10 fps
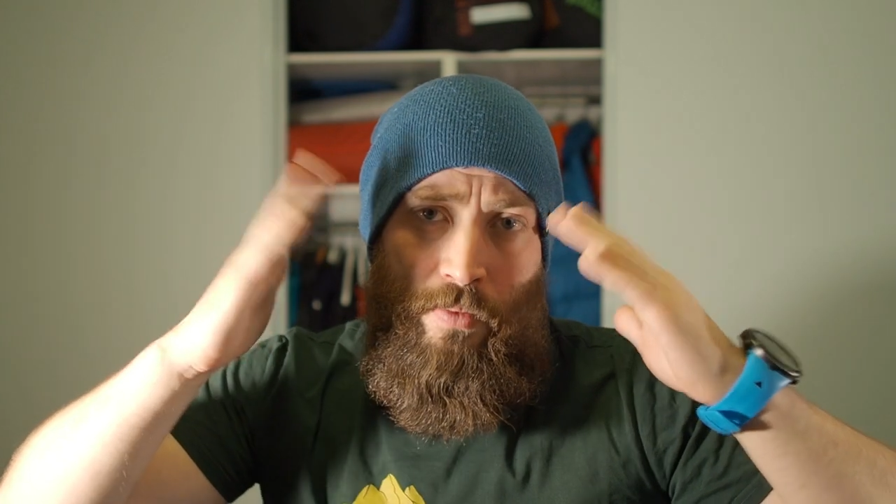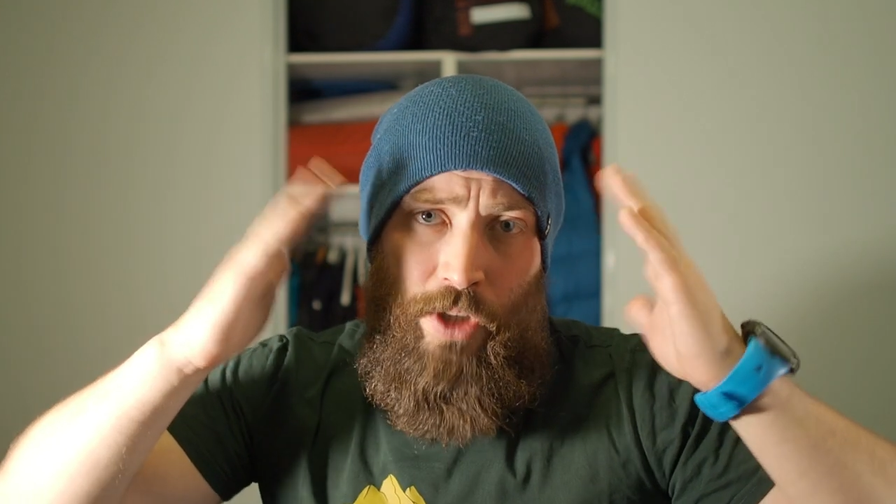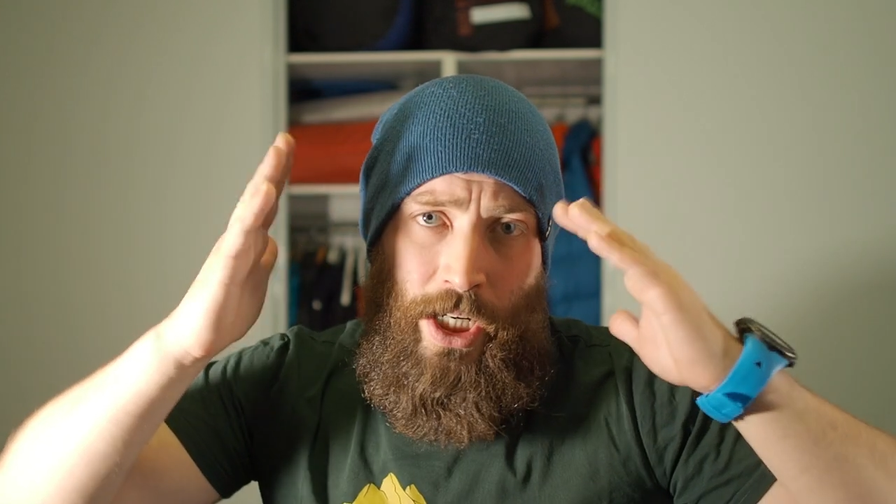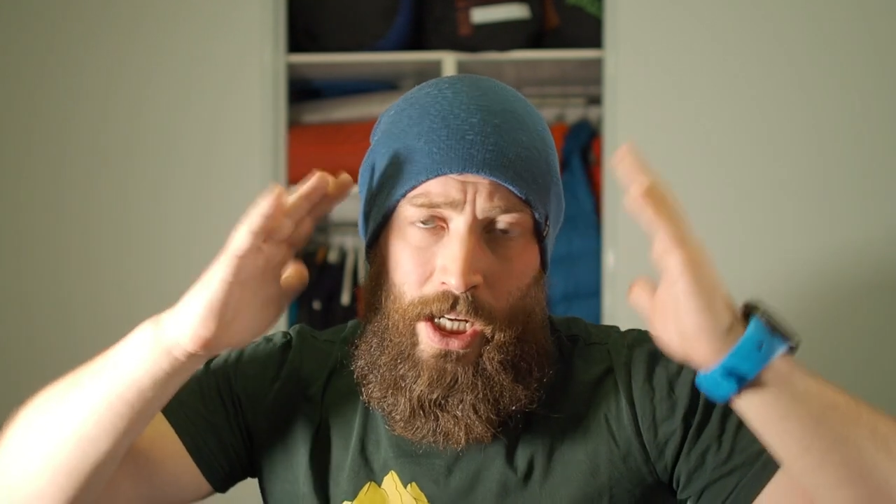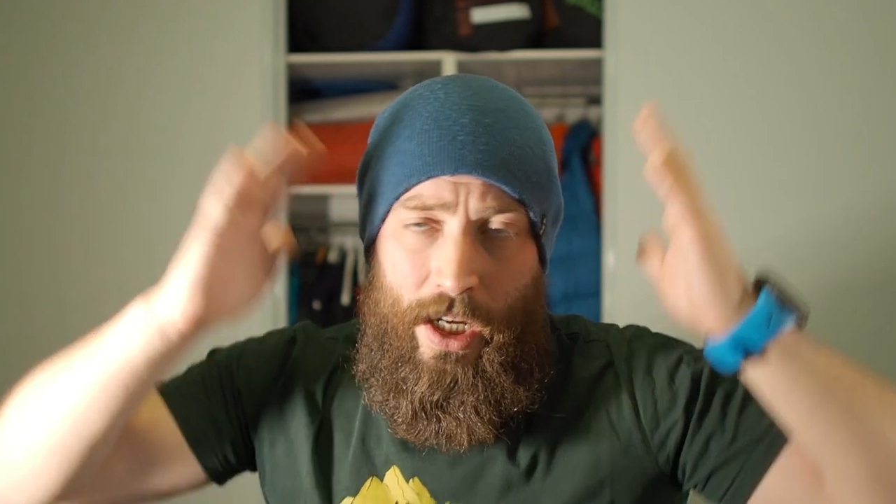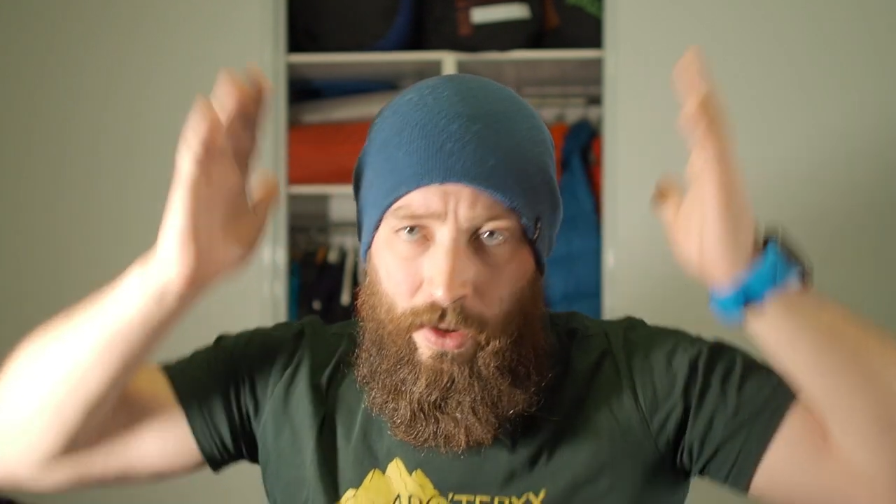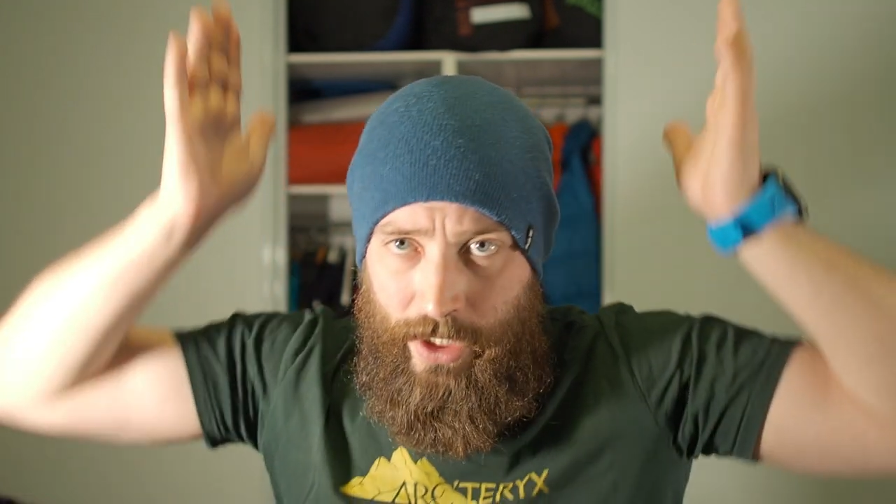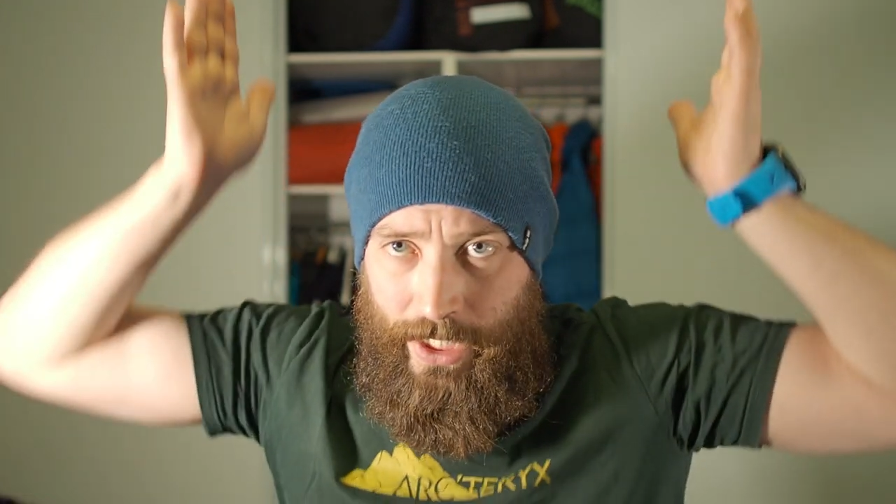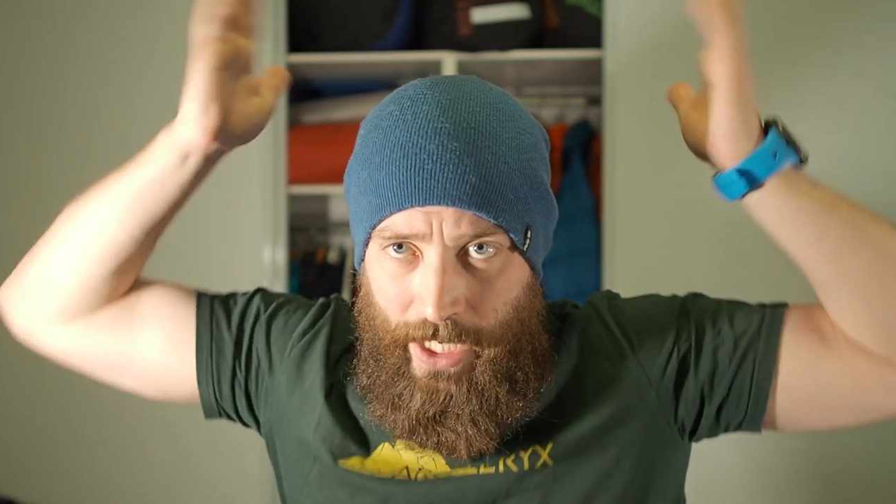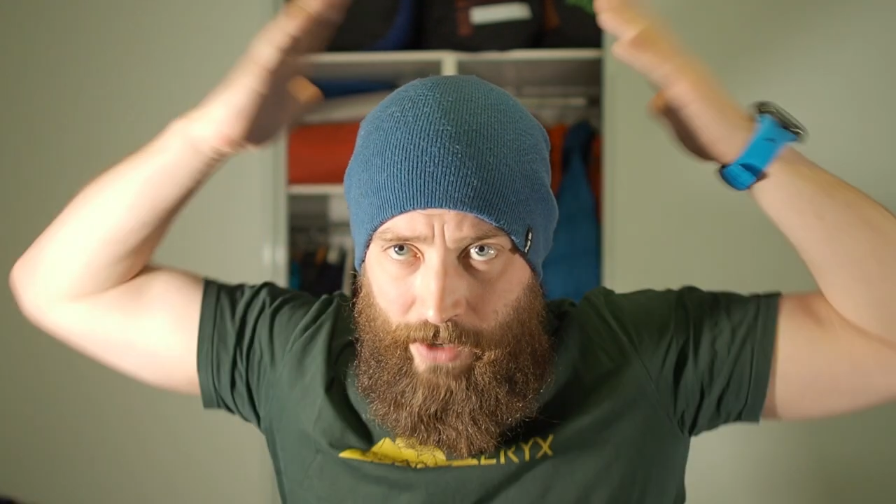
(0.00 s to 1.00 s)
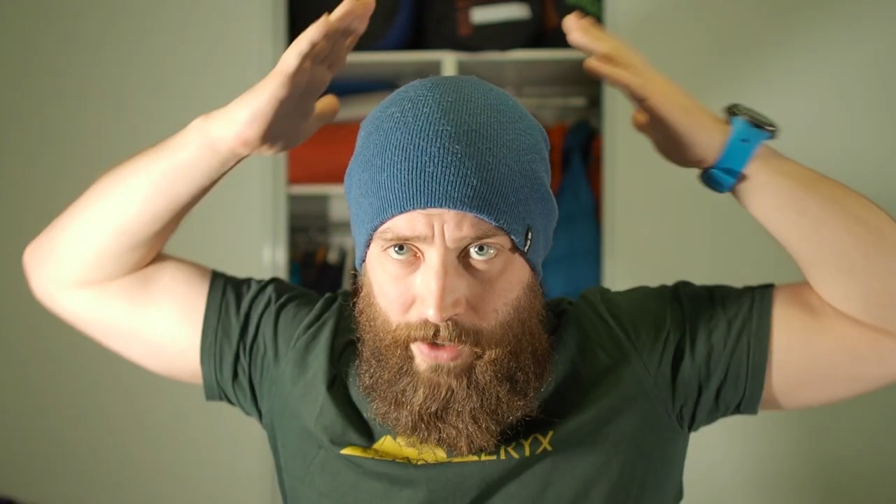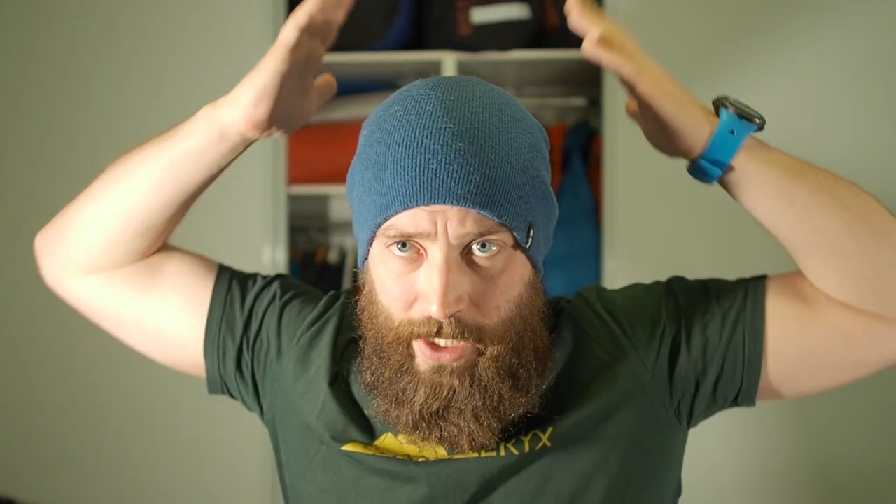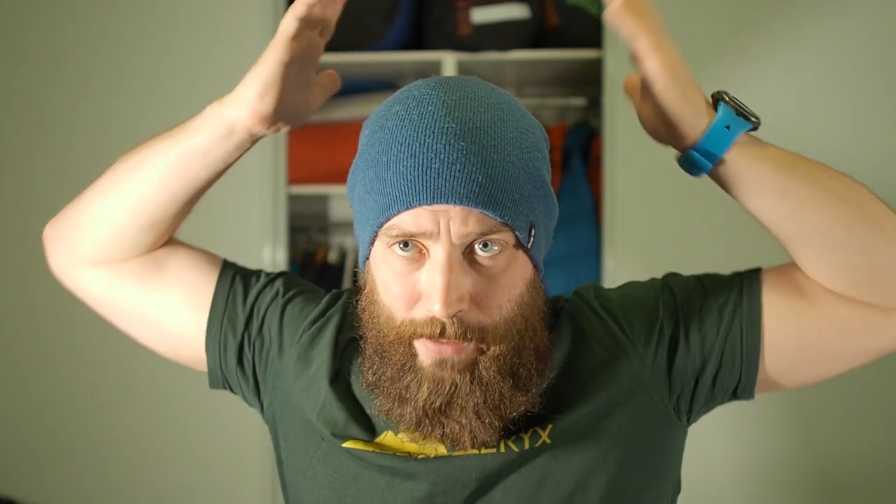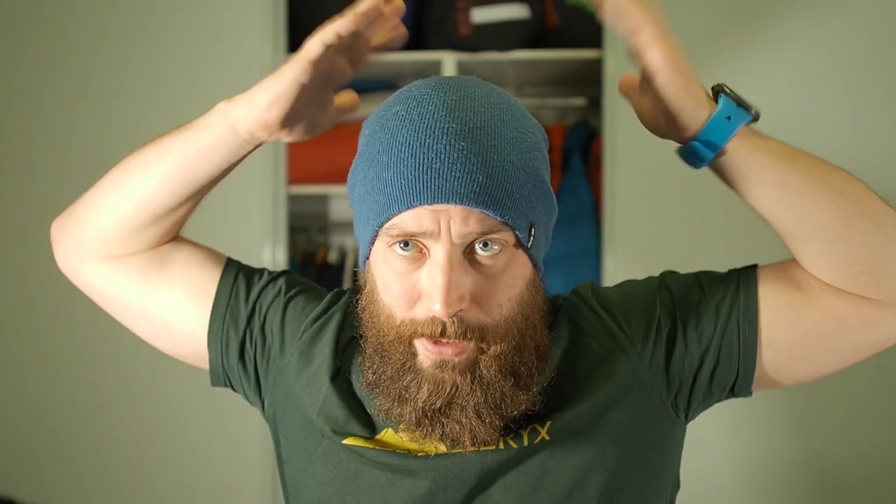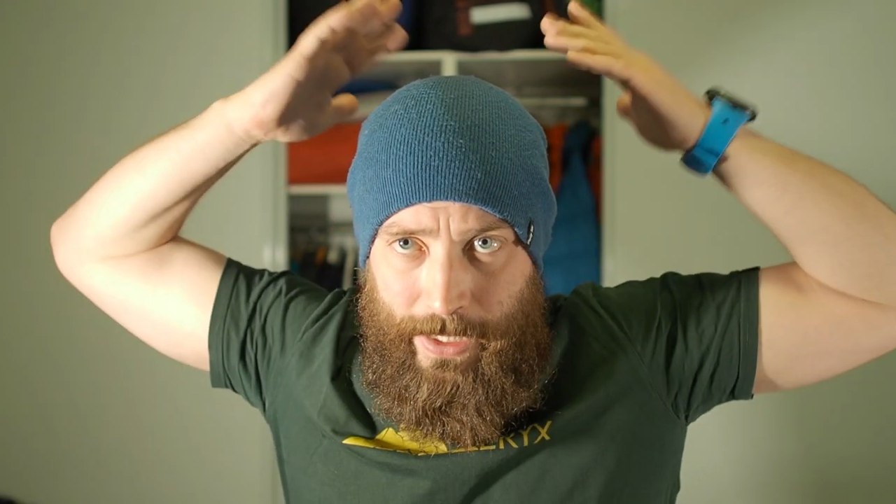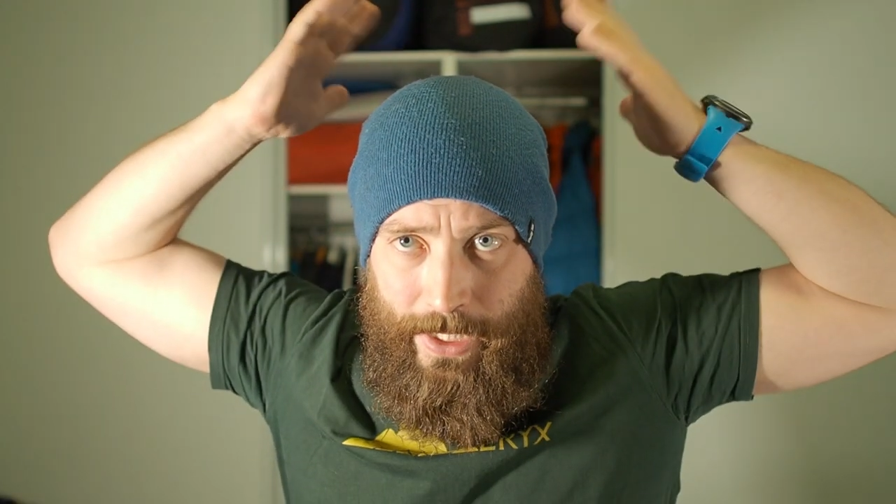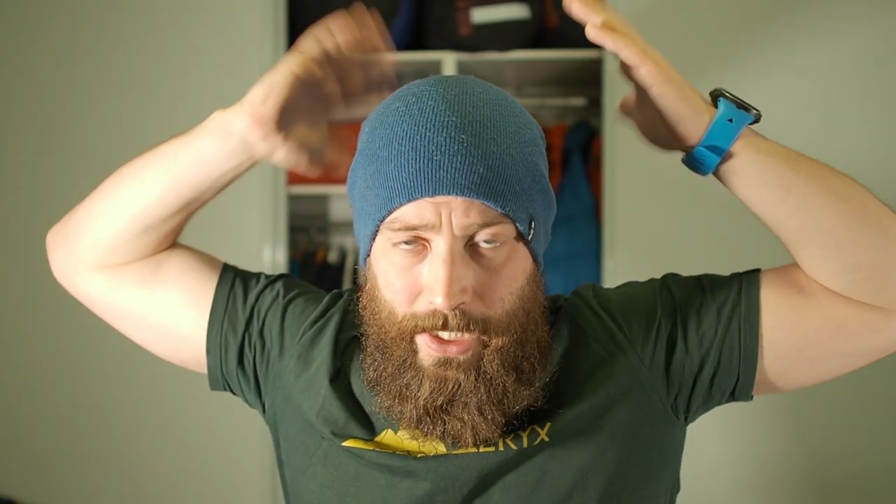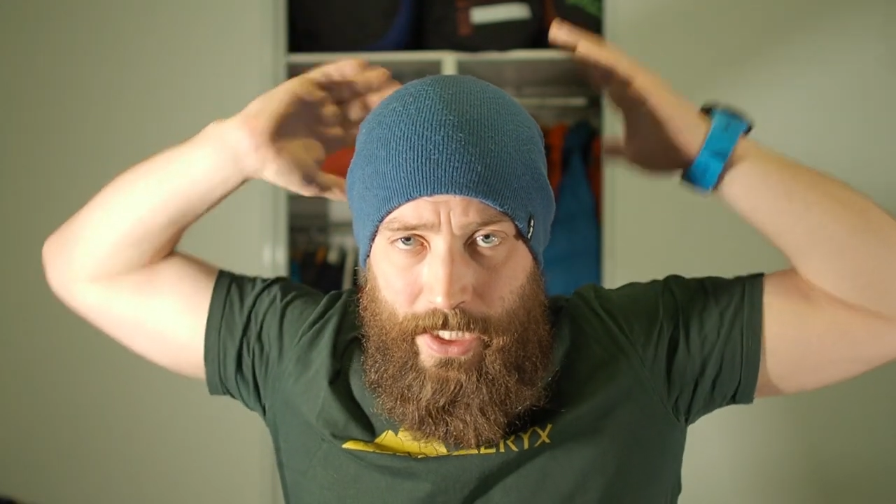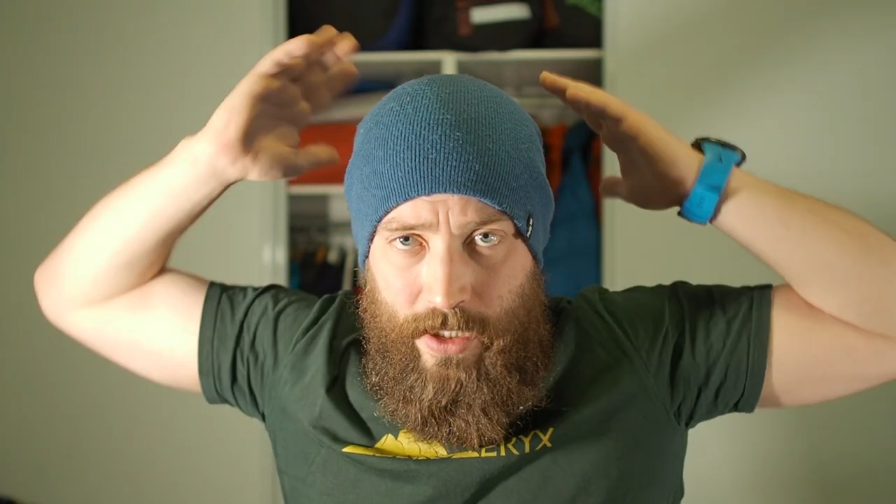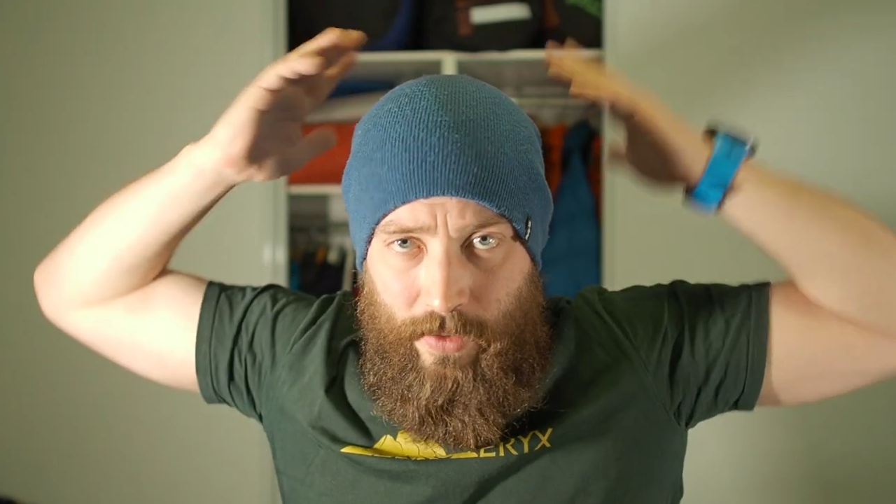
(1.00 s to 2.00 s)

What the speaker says: check out the carrying abilities